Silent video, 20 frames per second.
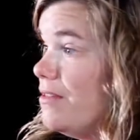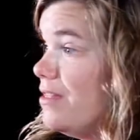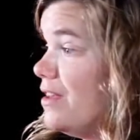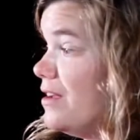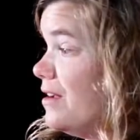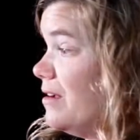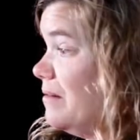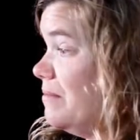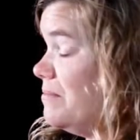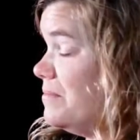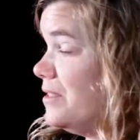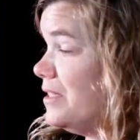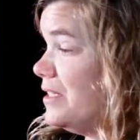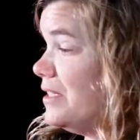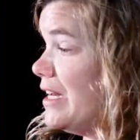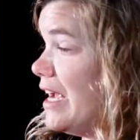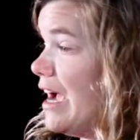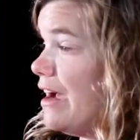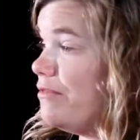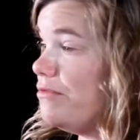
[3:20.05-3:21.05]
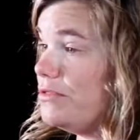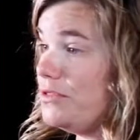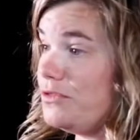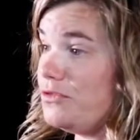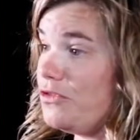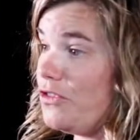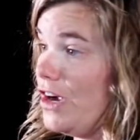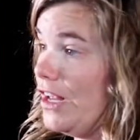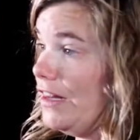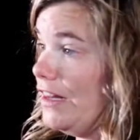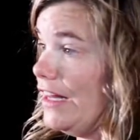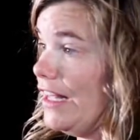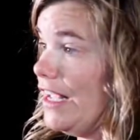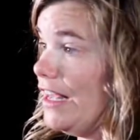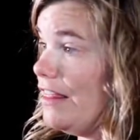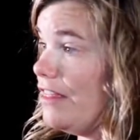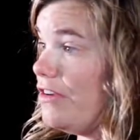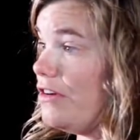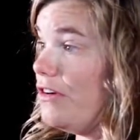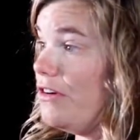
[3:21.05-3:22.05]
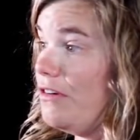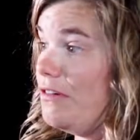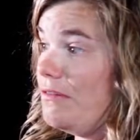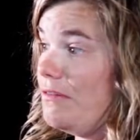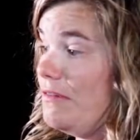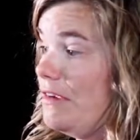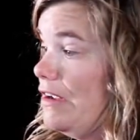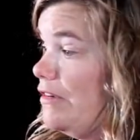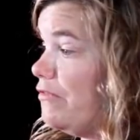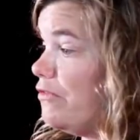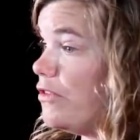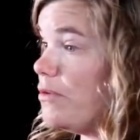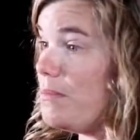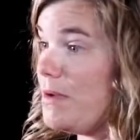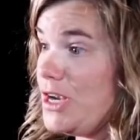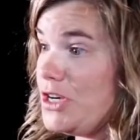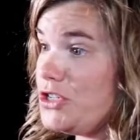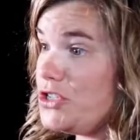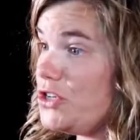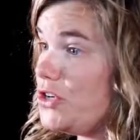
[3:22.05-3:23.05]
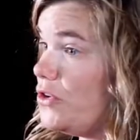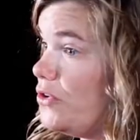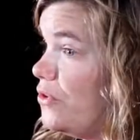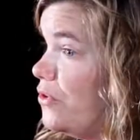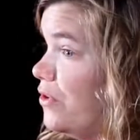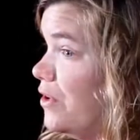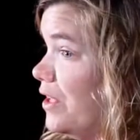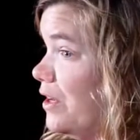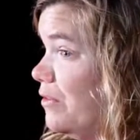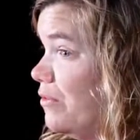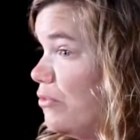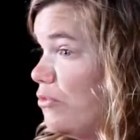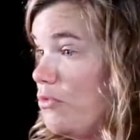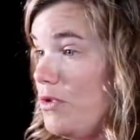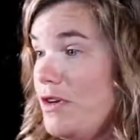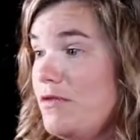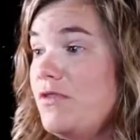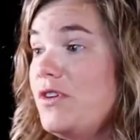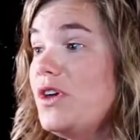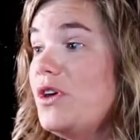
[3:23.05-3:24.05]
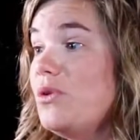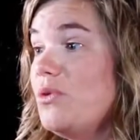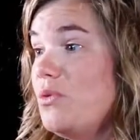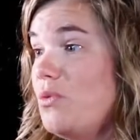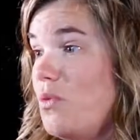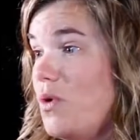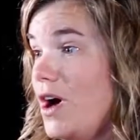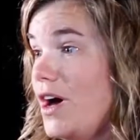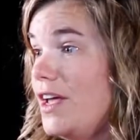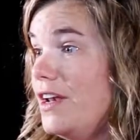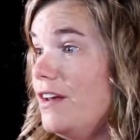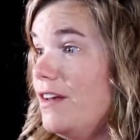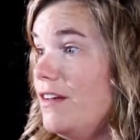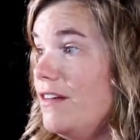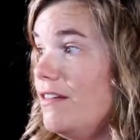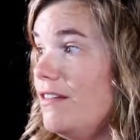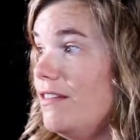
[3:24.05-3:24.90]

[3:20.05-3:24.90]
The staff was friendly. They're informational and review what